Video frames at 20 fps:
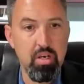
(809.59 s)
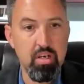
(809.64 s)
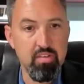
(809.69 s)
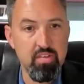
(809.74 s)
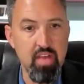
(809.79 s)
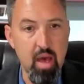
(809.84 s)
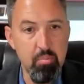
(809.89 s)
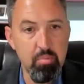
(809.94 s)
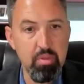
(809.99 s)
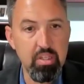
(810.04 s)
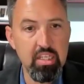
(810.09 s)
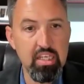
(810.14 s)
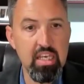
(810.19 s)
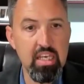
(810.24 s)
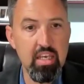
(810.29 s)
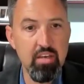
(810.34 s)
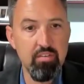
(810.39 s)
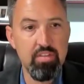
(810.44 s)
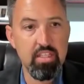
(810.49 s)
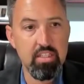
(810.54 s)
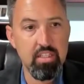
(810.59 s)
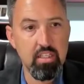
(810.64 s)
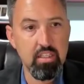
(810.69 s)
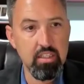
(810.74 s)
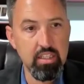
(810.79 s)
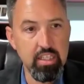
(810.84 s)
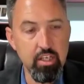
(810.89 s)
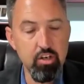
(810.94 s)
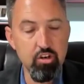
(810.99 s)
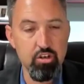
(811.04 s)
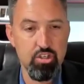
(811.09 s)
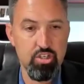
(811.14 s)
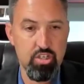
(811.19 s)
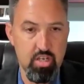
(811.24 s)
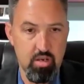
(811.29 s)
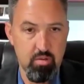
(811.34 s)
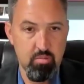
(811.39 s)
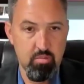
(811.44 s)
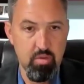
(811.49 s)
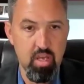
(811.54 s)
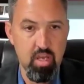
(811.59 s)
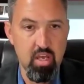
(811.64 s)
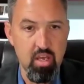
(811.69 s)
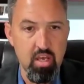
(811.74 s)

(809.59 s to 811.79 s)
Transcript: because I believe that the leadership